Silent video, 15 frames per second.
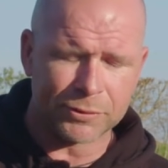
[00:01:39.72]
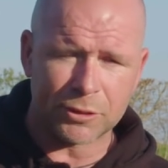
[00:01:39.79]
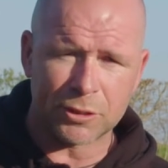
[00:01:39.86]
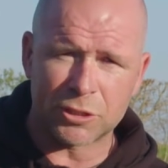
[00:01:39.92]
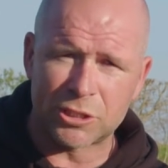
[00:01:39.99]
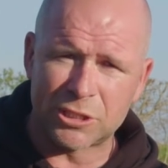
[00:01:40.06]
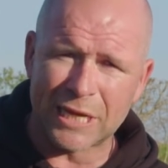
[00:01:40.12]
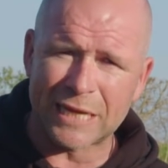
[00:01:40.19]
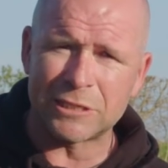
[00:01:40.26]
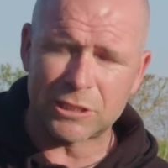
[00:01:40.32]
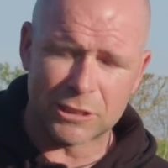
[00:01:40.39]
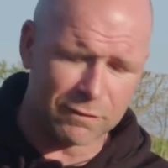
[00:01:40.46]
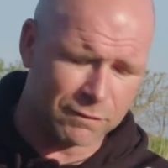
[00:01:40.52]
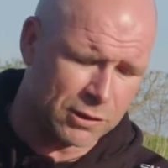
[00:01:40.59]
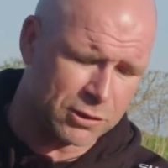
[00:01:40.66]
The
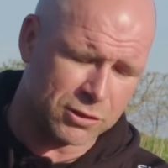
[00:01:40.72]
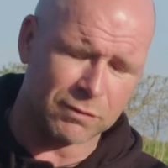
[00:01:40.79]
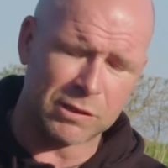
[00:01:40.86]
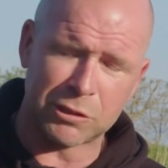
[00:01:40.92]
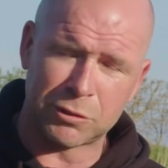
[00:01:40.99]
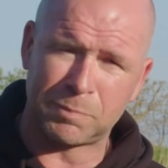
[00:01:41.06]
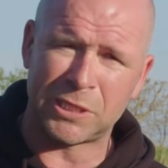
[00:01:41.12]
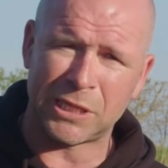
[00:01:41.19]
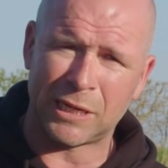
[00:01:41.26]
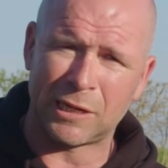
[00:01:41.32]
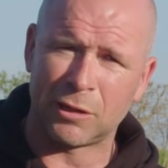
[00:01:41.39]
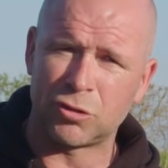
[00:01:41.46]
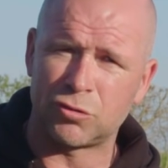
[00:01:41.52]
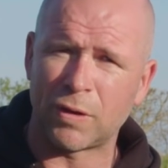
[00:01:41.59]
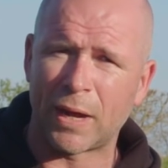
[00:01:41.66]
sensitiveness of this
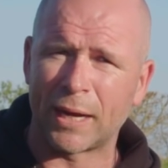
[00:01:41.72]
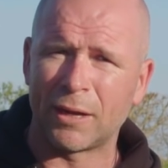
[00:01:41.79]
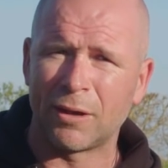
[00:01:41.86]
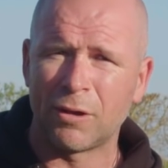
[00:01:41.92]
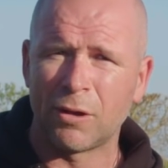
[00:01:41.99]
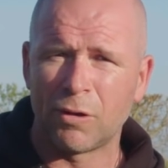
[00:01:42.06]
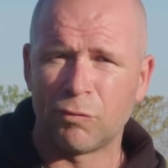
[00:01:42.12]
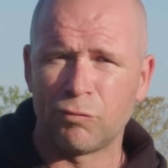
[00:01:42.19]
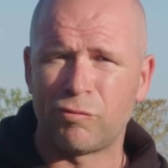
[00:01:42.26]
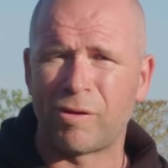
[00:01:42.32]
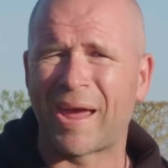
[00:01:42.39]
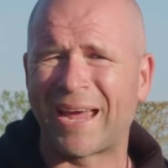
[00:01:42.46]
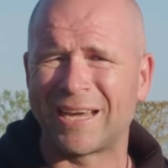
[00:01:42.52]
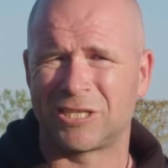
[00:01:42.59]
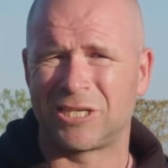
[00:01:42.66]
particular drag
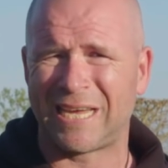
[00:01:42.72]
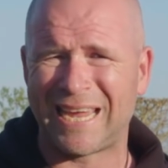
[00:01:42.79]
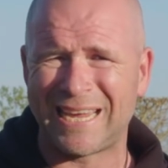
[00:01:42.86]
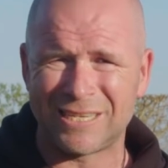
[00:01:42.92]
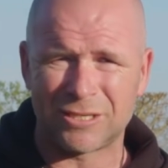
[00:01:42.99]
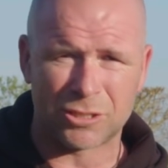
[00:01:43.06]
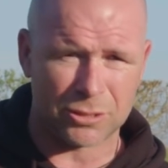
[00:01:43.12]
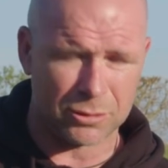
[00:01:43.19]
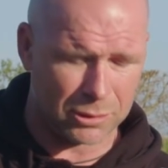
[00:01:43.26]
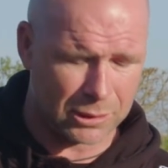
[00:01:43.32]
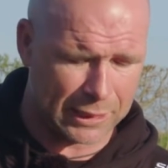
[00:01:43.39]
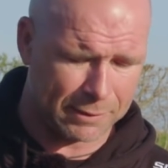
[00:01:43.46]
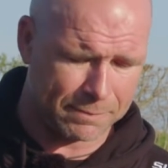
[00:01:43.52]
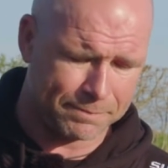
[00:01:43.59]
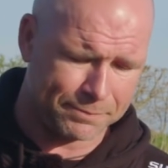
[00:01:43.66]
reacts
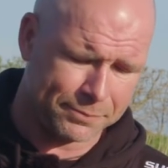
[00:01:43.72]
instantly,